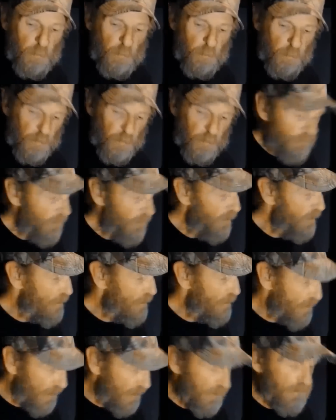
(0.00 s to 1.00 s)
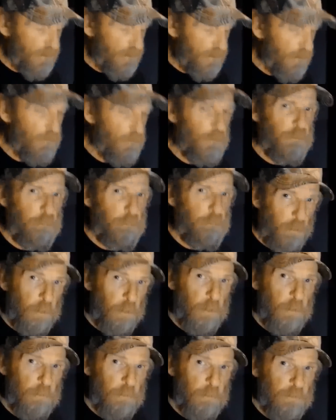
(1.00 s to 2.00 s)
River 600
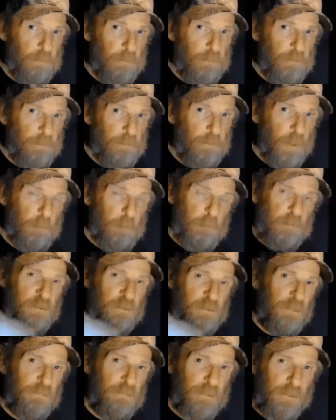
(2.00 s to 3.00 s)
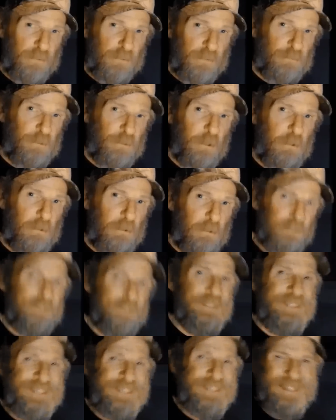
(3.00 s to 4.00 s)
Pro. Almost sounds like a
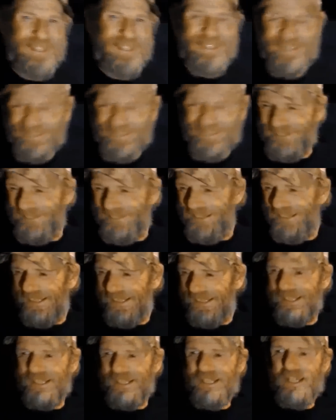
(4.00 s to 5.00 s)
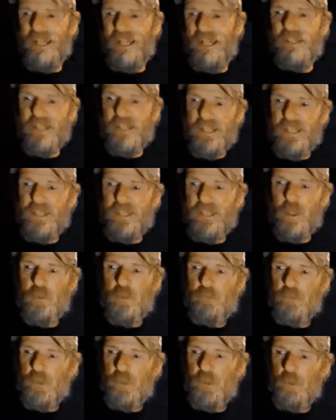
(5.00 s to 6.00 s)
song. The
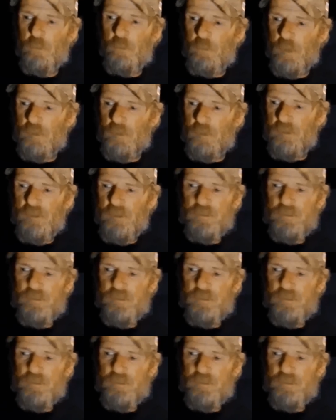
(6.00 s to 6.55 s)
EcoFlow River